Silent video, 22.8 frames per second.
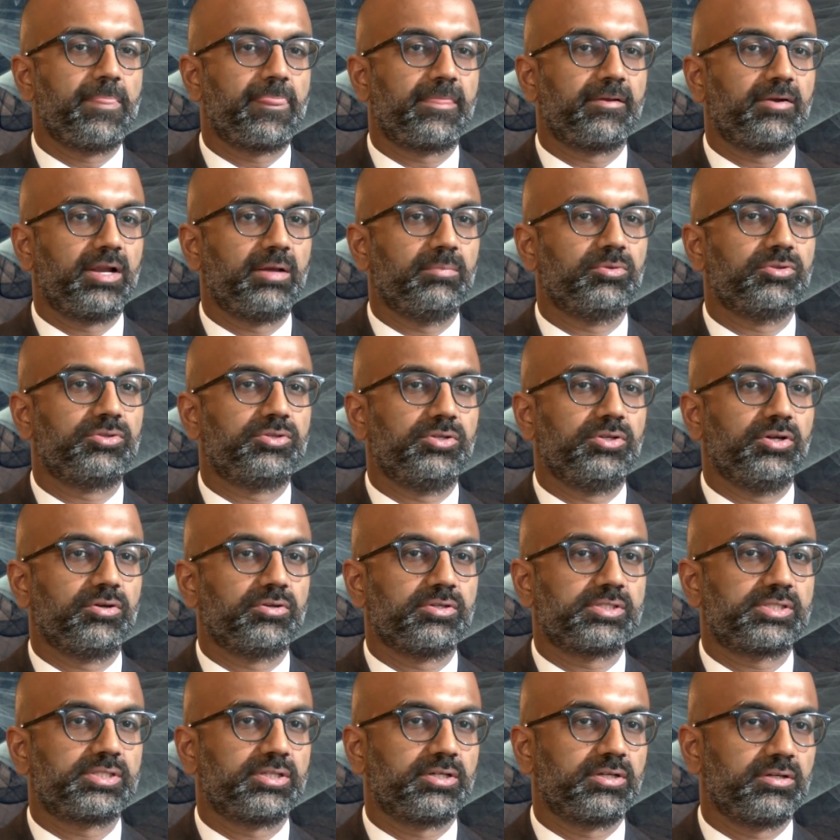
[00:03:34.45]
They're able to
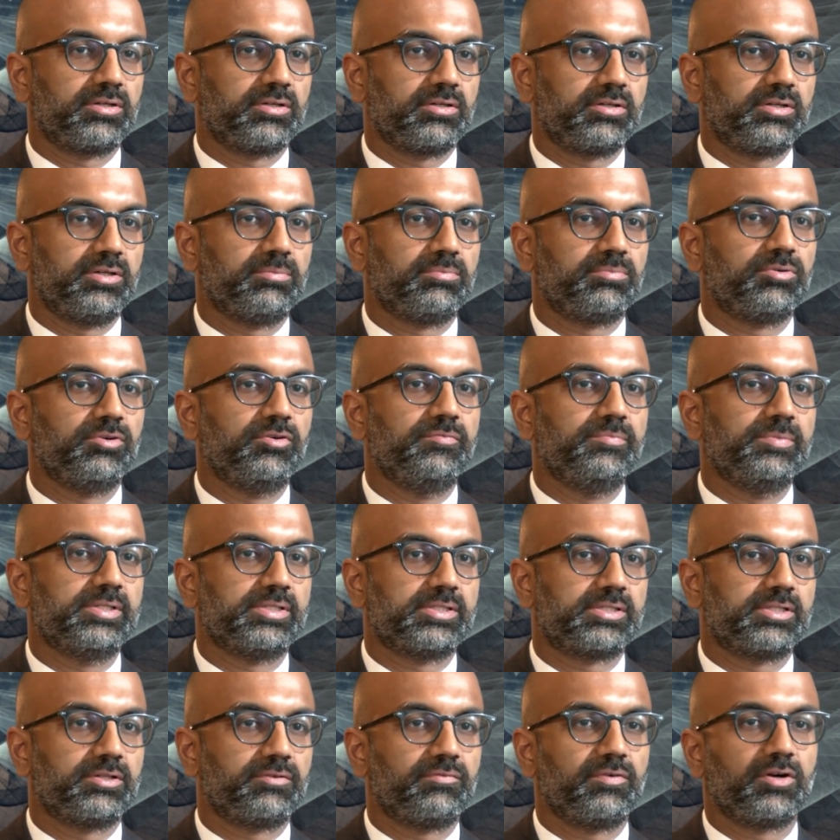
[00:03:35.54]
notice their
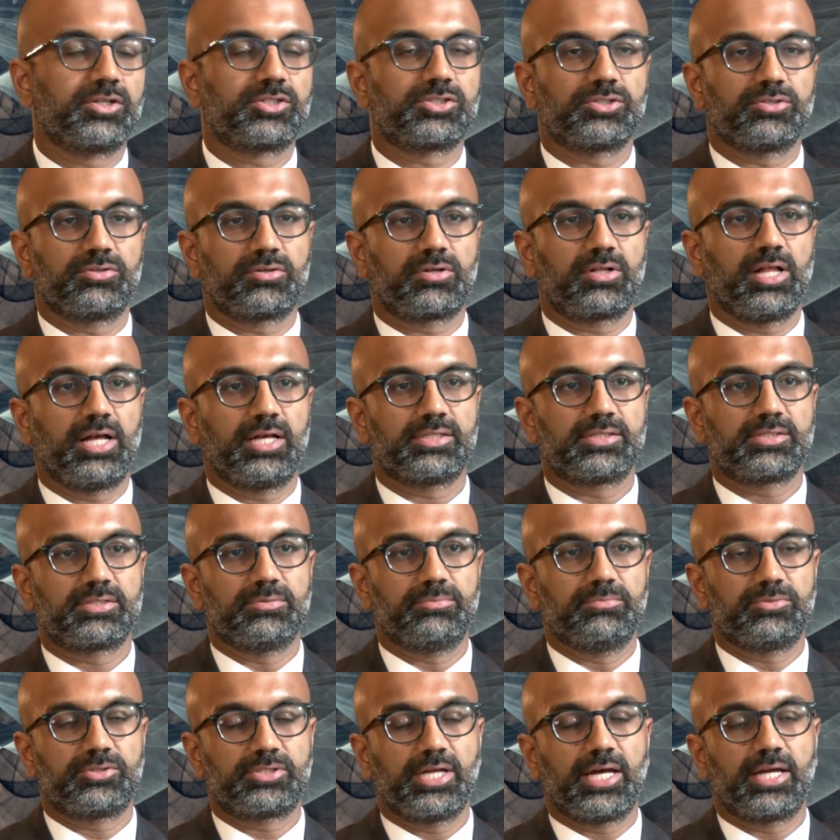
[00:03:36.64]
improvements, their functional class
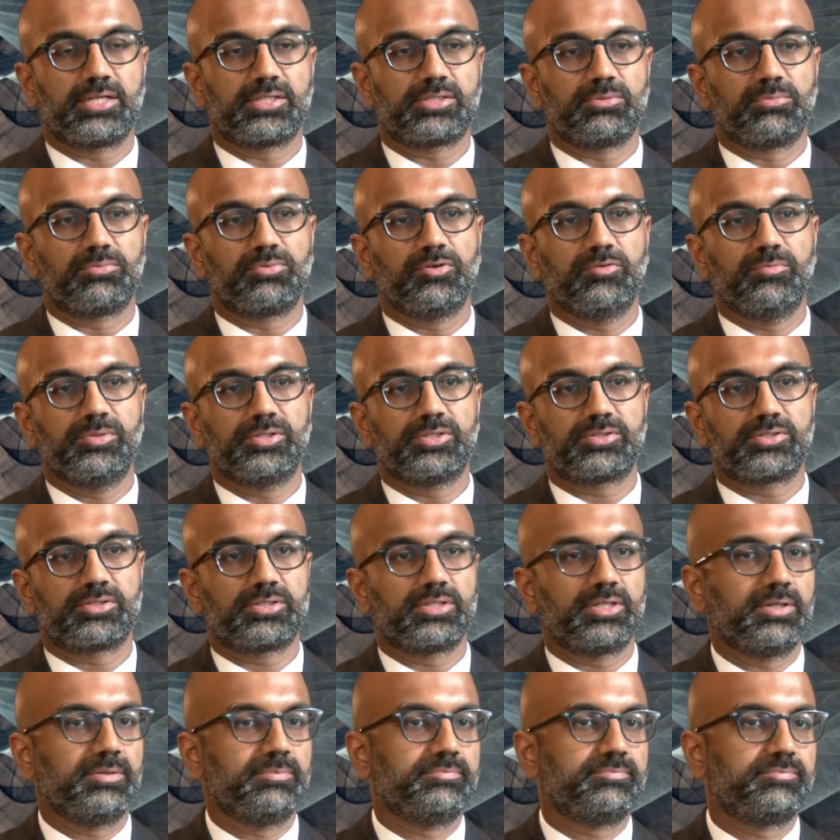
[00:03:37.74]
status
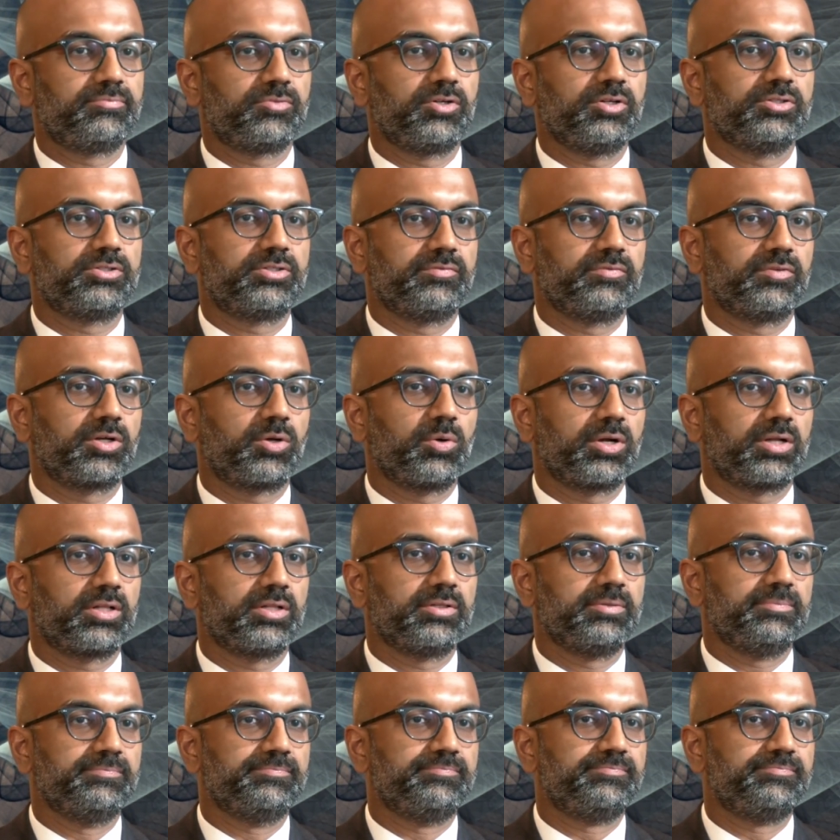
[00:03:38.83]
improvements relatively quickly.